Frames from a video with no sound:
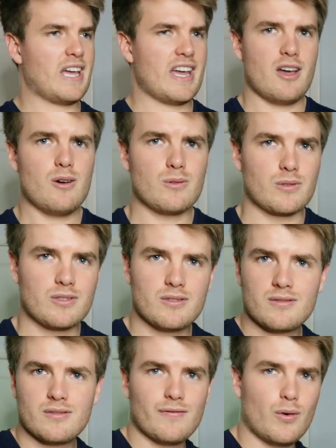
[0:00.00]
KOs
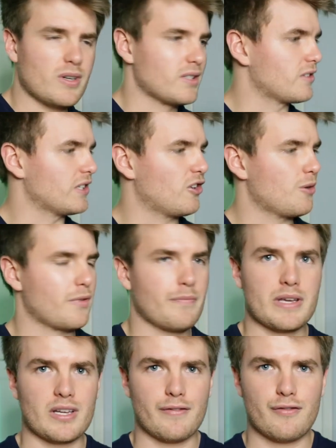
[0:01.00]
Voyage in terms of
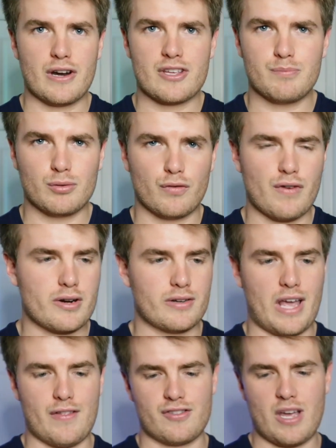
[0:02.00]
being a fresh blue
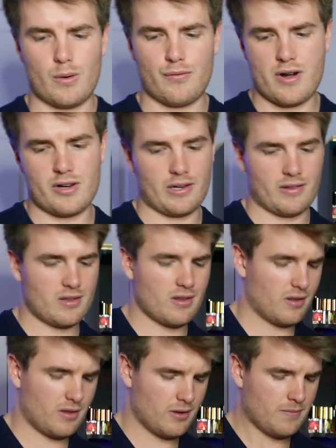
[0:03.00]
fragrance out the shower fragrance. This
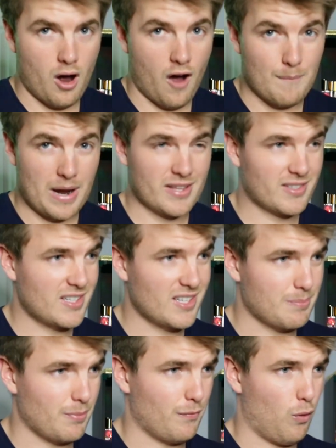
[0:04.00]
is off my skin,
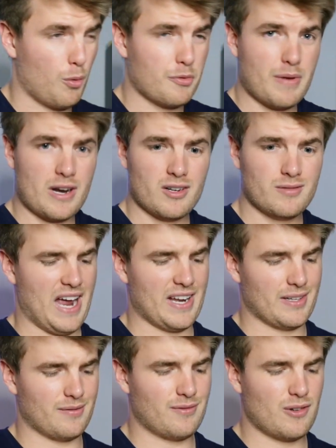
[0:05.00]
it performs better.
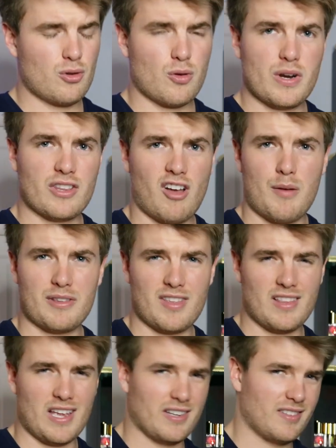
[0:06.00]
I know someone in the comments
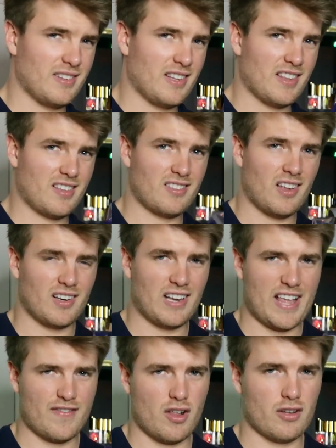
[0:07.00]
said that this doesn't
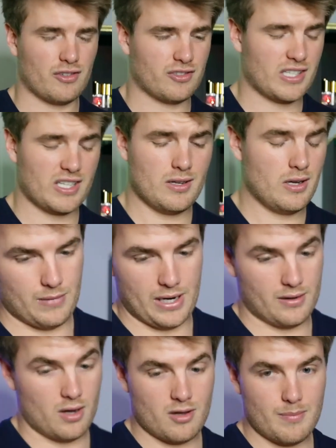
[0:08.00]
last very long on their skin.
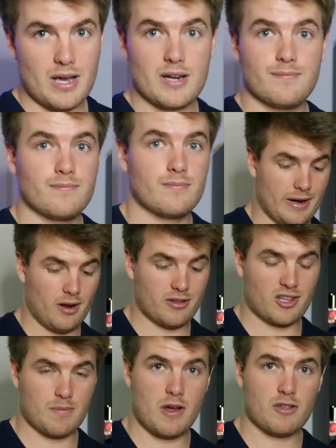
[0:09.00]
It does on mine, and
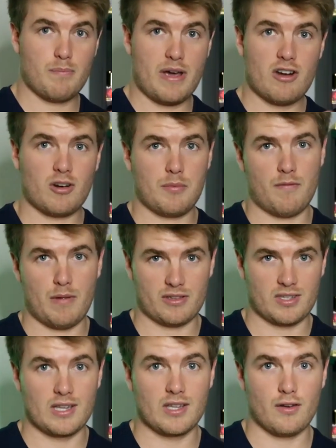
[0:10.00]
honestly smells better coming off my
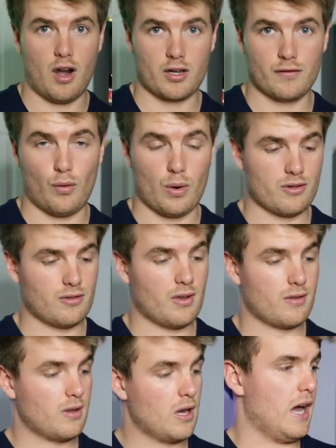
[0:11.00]
skin than Nautica Voyage
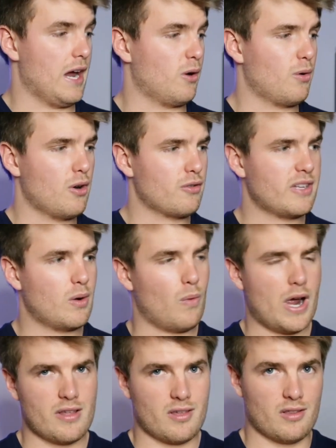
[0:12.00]
does. I don't understand
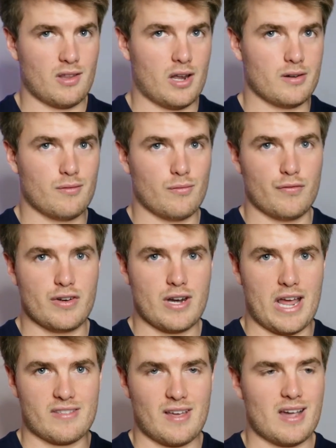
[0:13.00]
why this is not
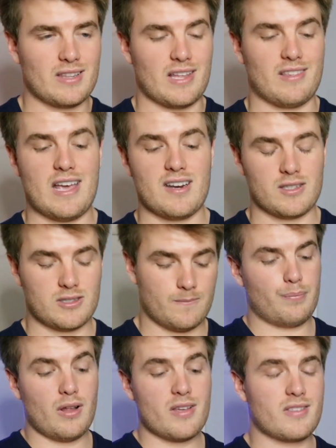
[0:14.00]
revered as highly as that is.
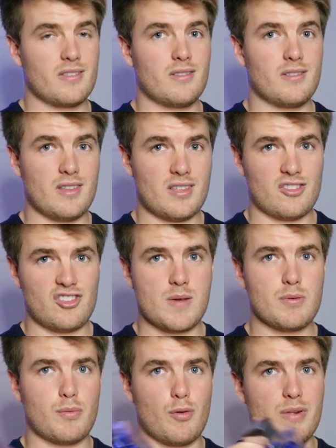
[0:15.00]
Plus, this is
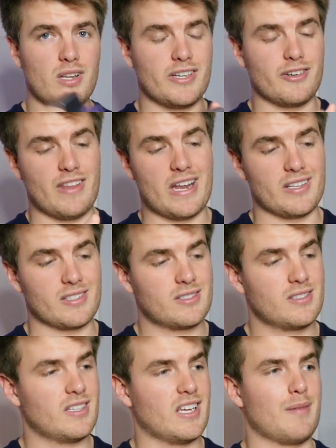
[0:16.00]
cheaper per milliliter than that is.